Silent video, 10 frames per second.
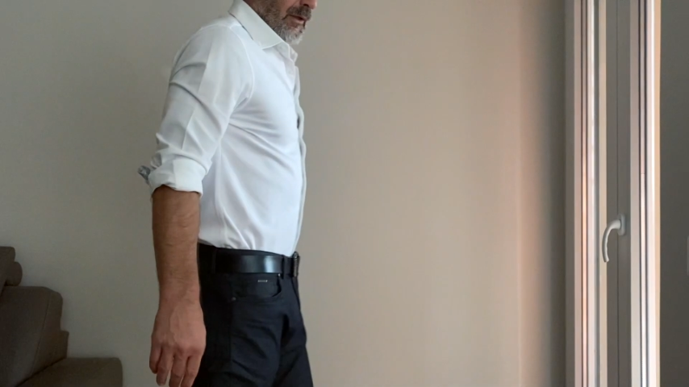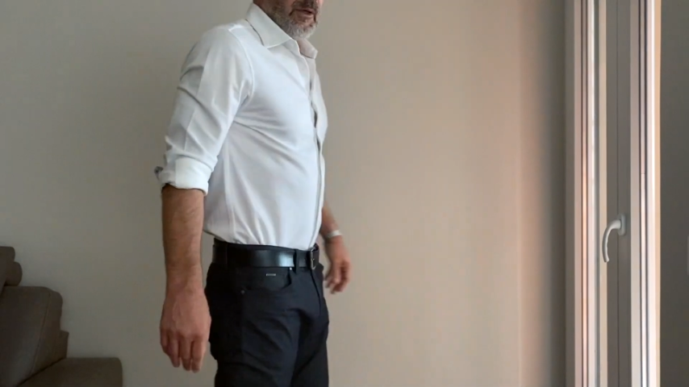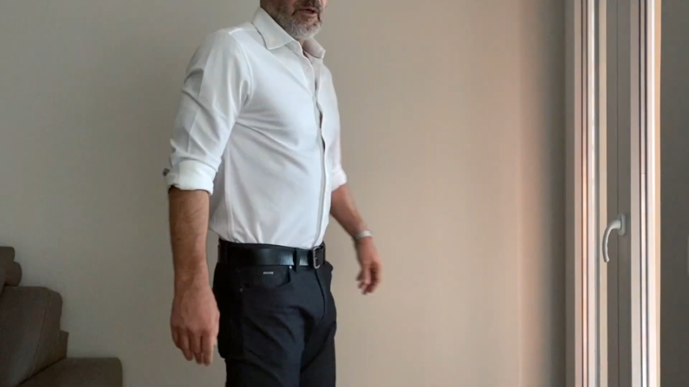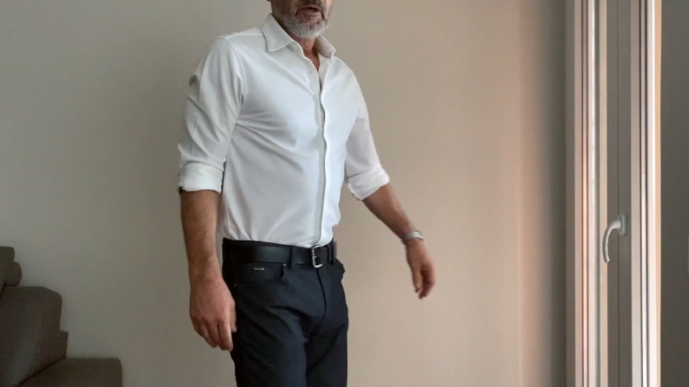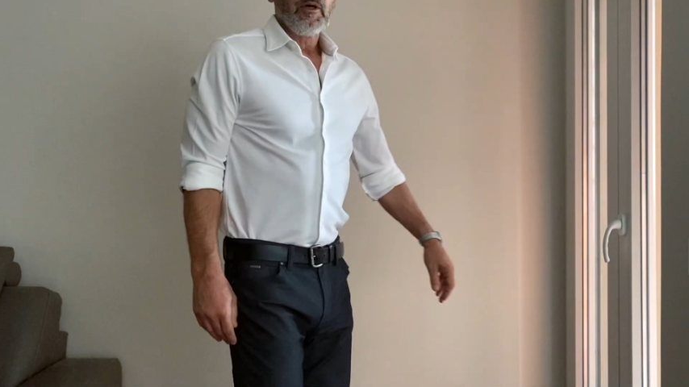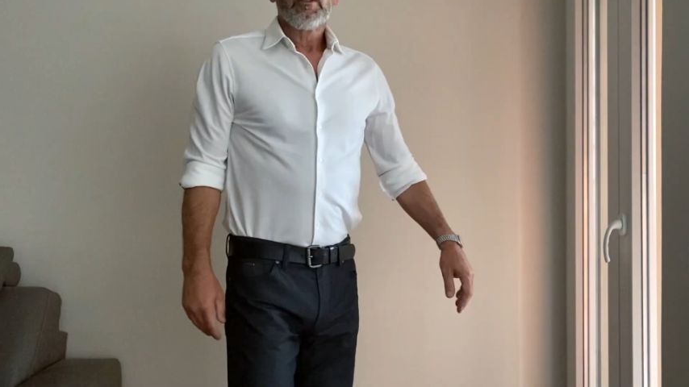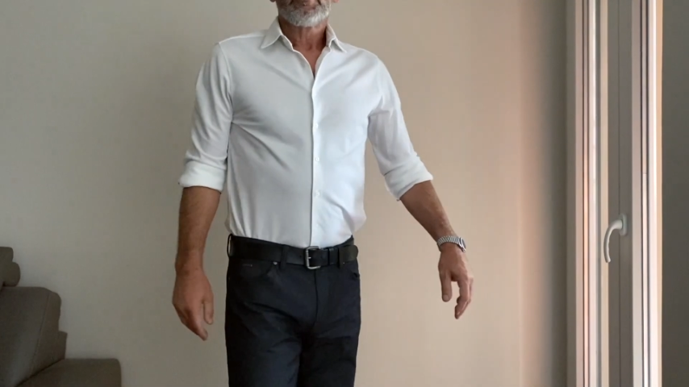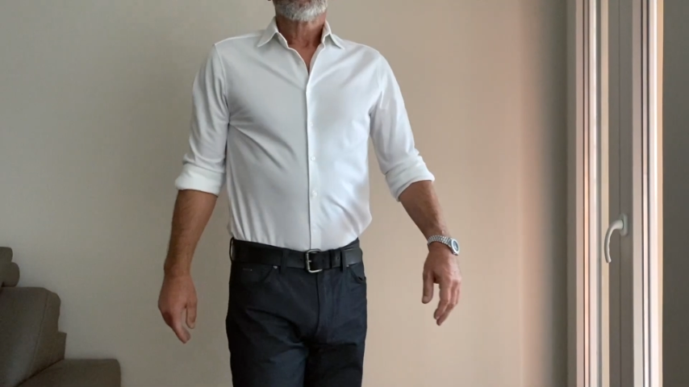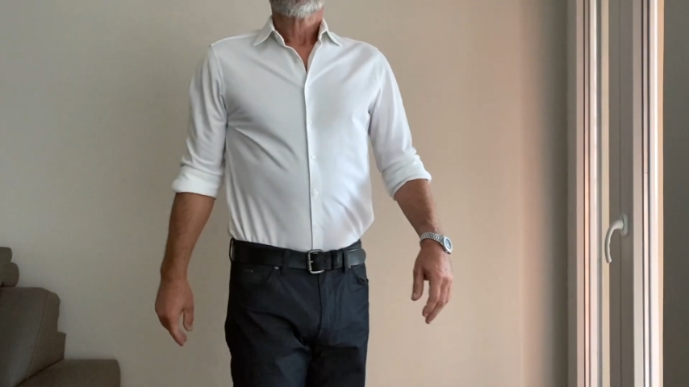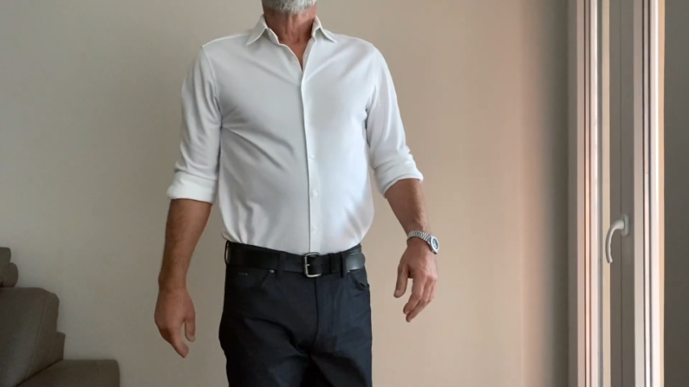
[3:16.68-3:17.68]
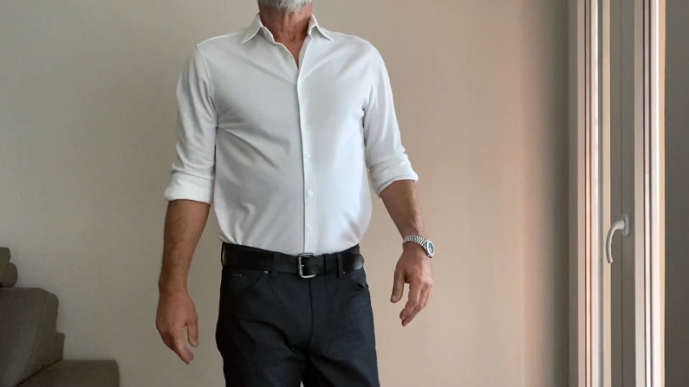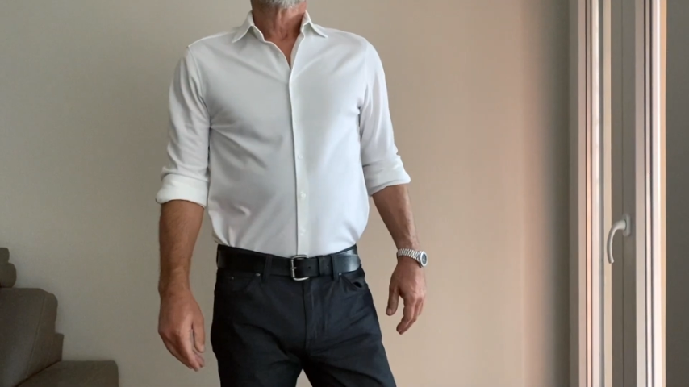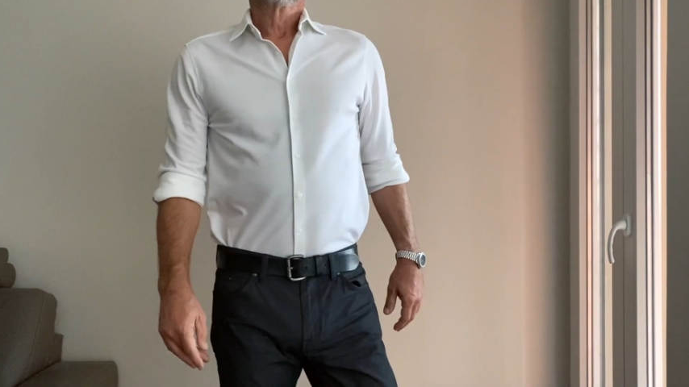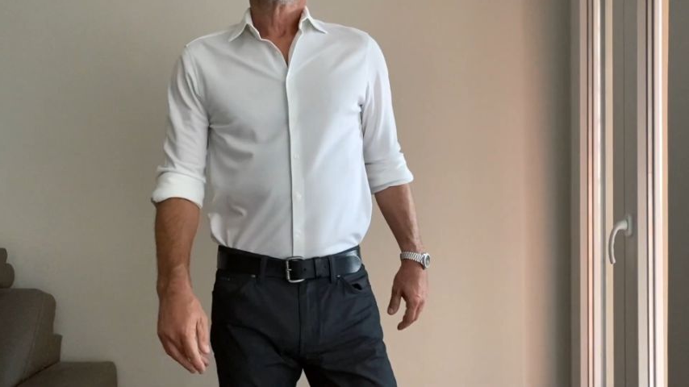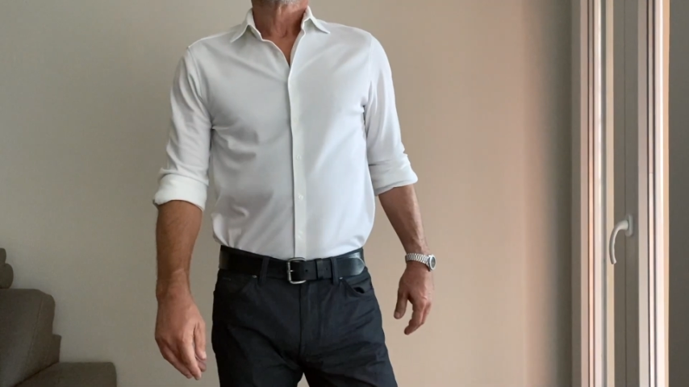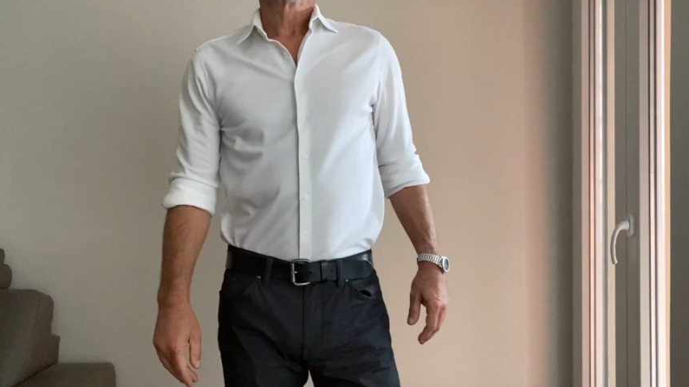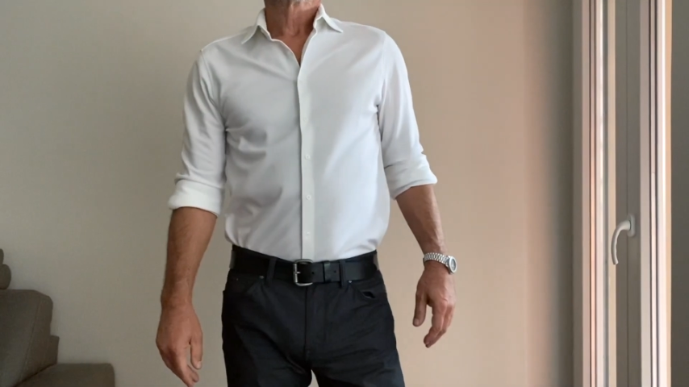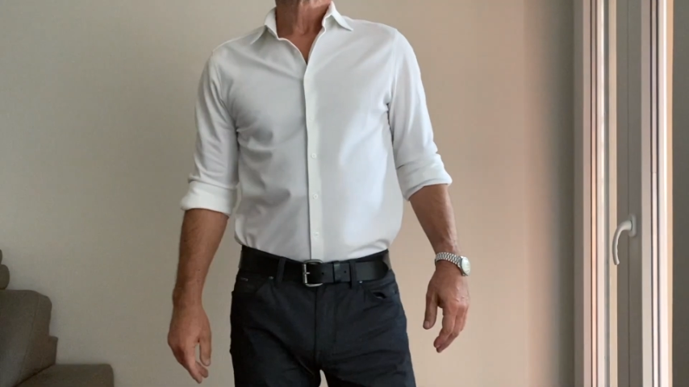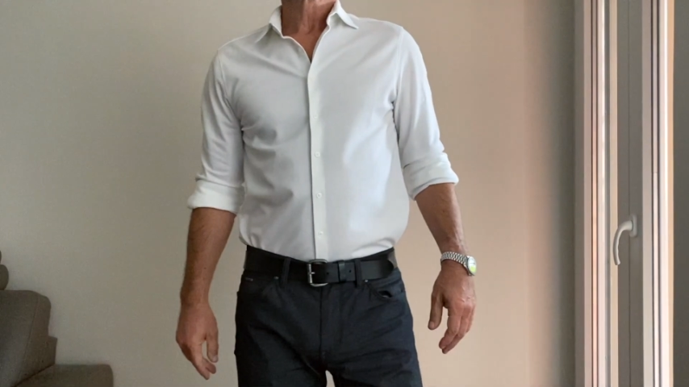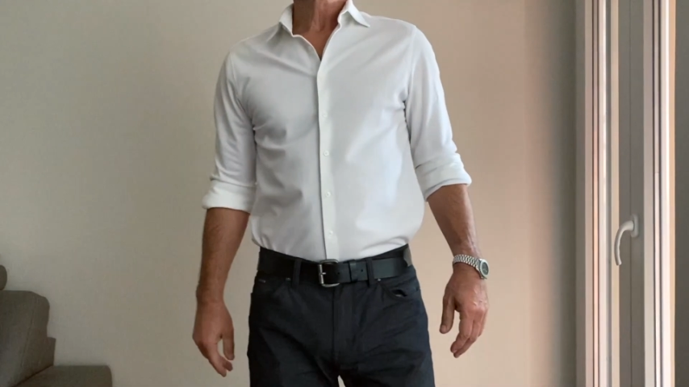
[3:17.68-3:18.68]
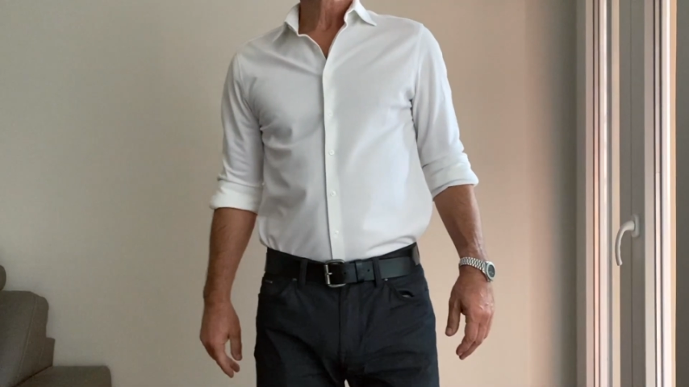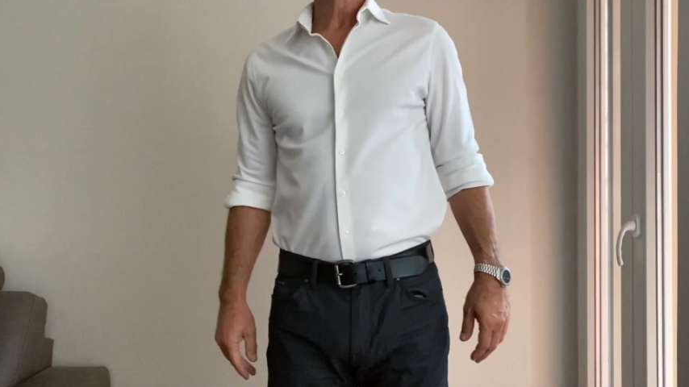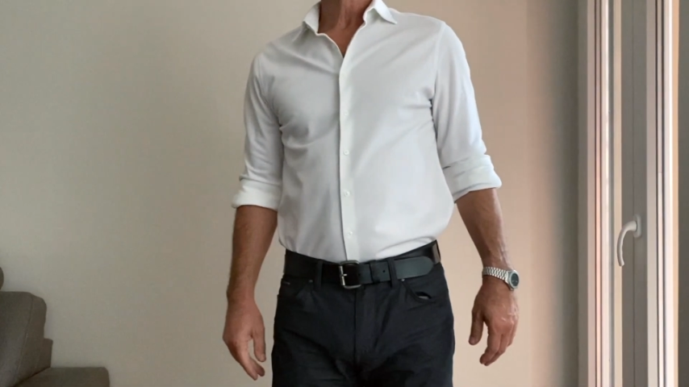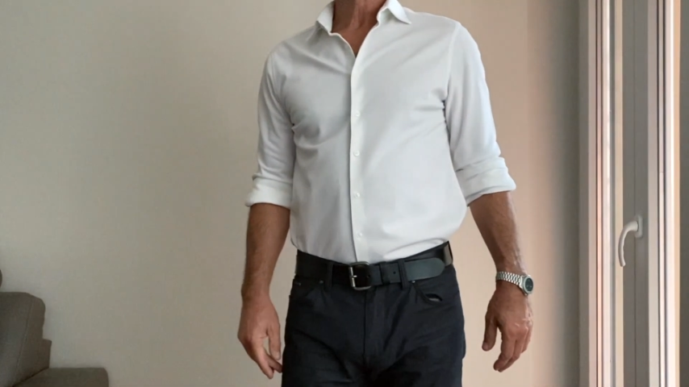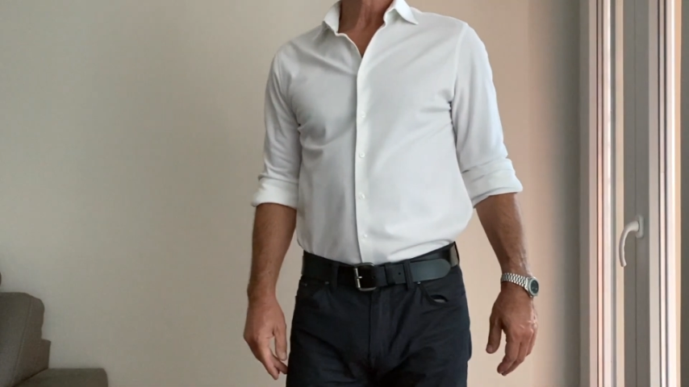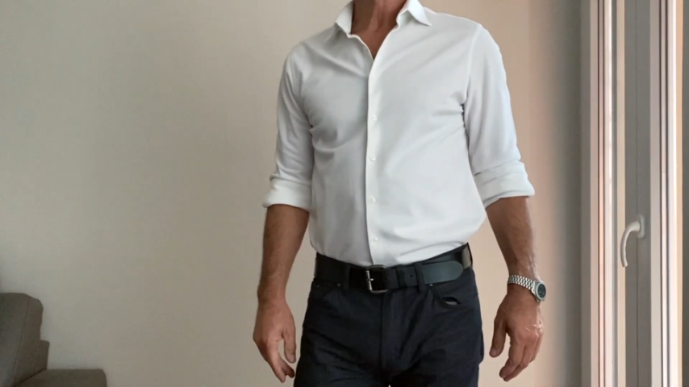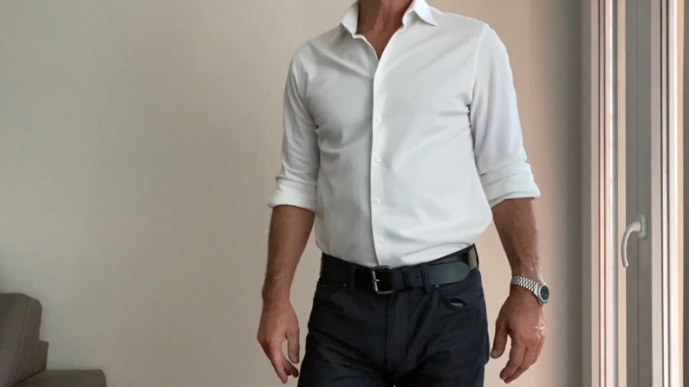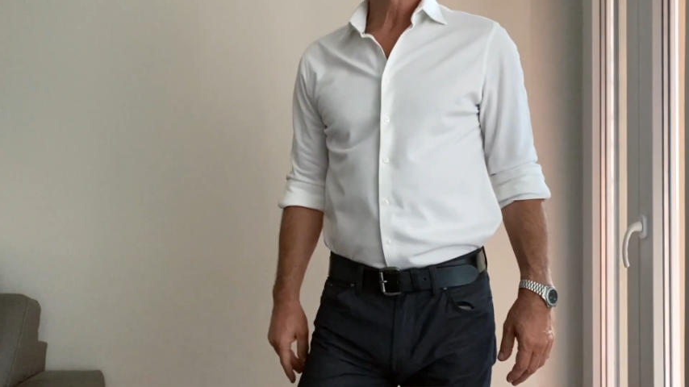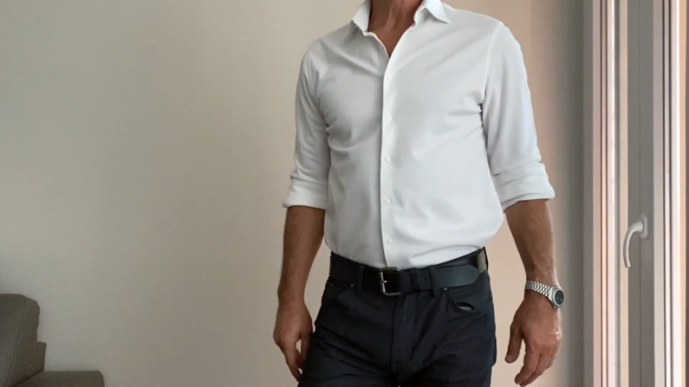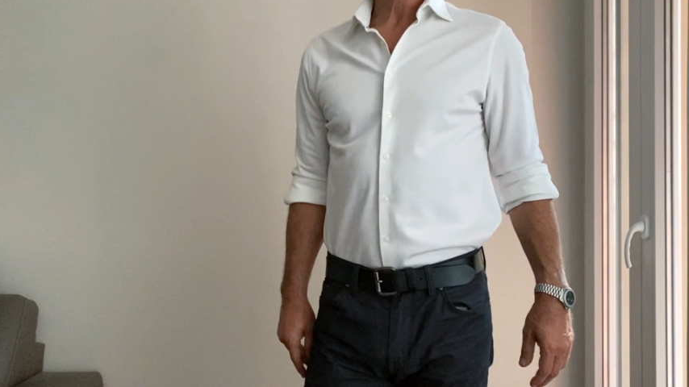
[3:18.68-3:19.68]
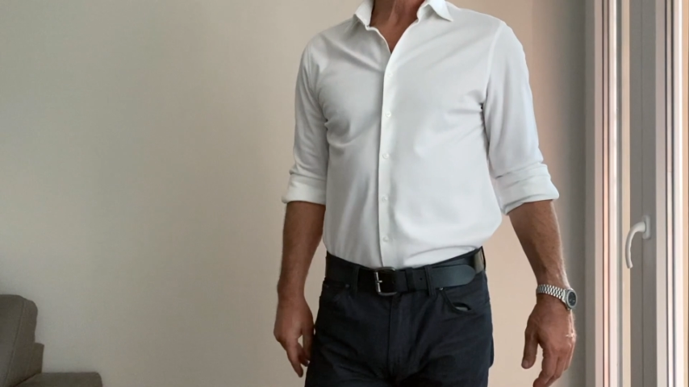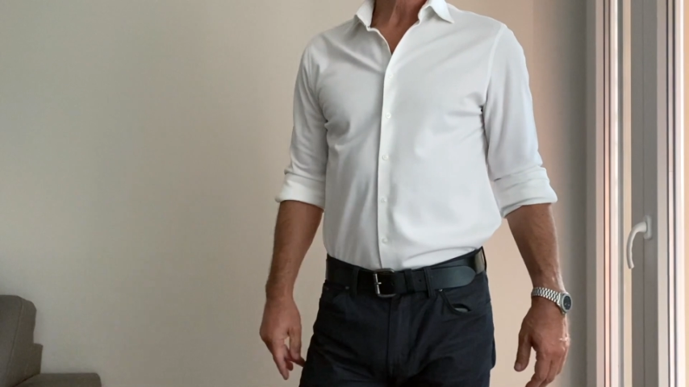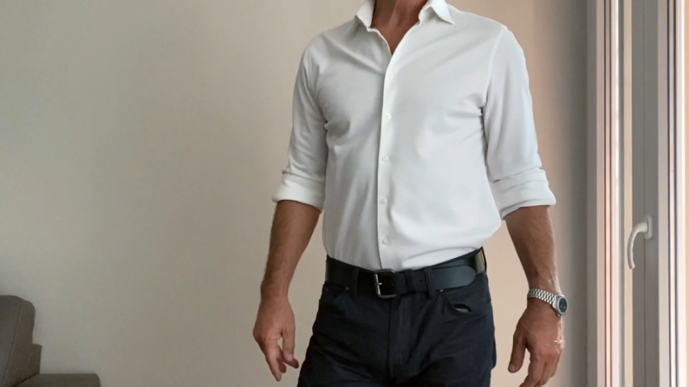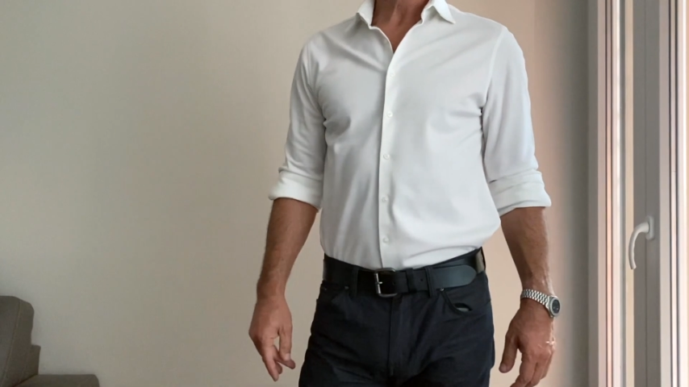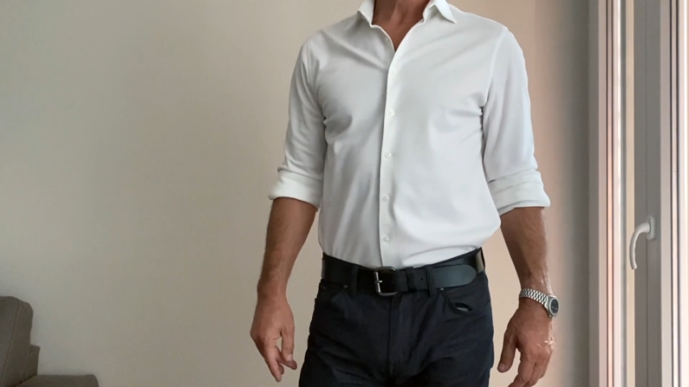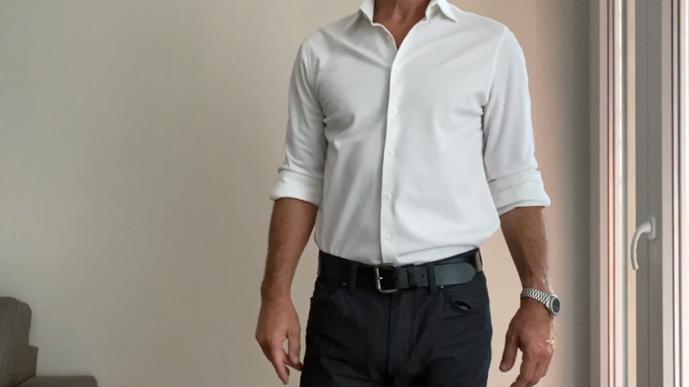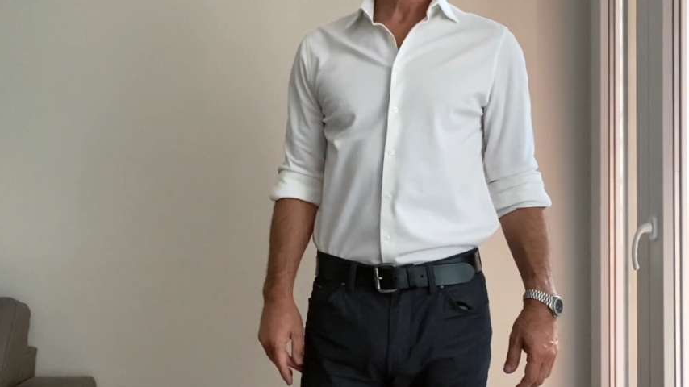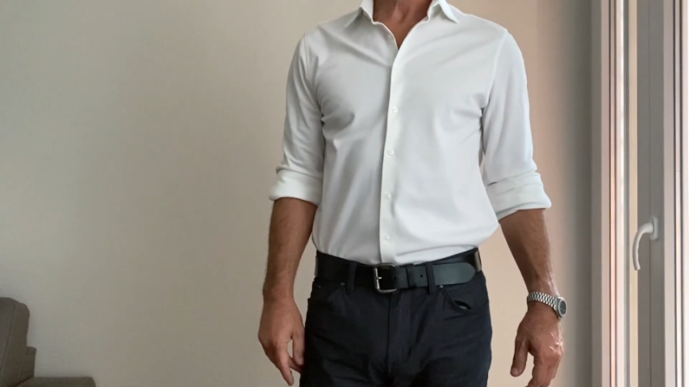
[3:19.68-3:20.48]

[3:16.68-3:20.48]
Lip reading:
No face is visible, so there are no lips to read.